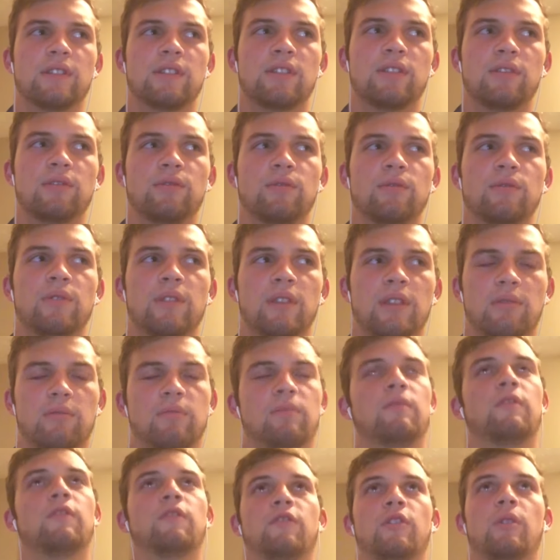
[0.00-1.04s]
to them
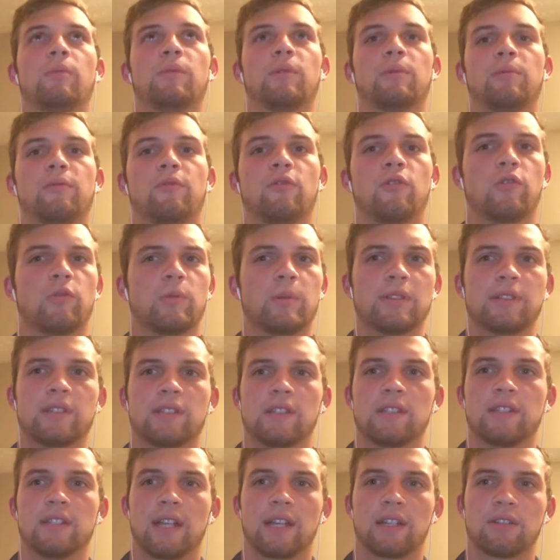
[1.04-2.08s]
from the performance
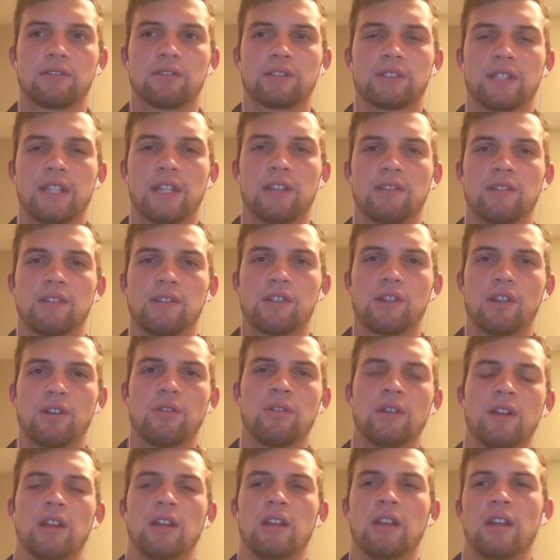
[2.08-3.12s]
and the technical side of the show.